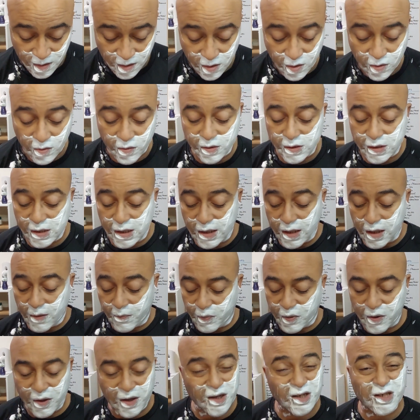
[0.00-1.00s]
you always end up,
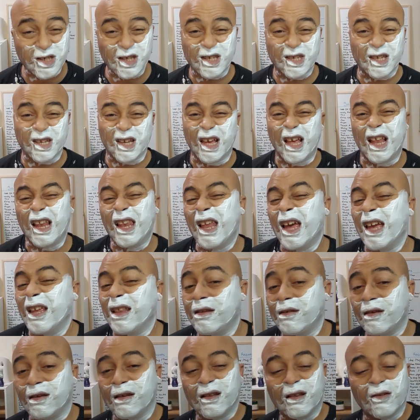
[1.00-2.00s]
it's just a
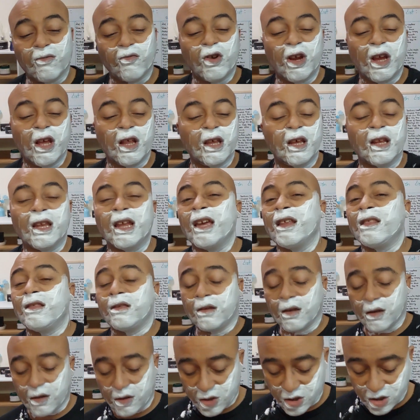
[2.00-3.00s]
light, really light
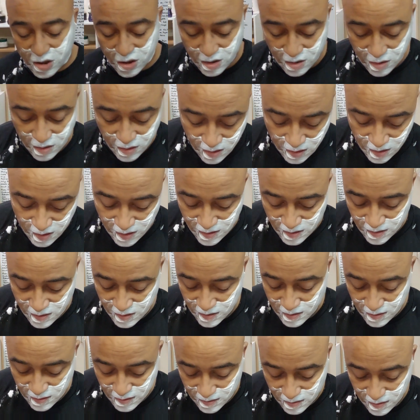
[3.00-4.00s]
touch,
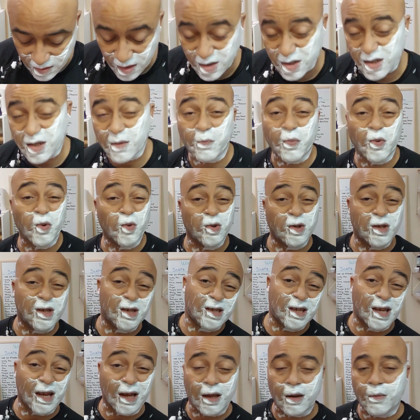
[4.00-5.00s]
I suppose,
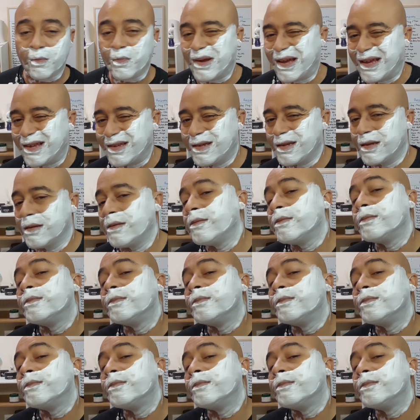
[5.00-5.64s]
second pass.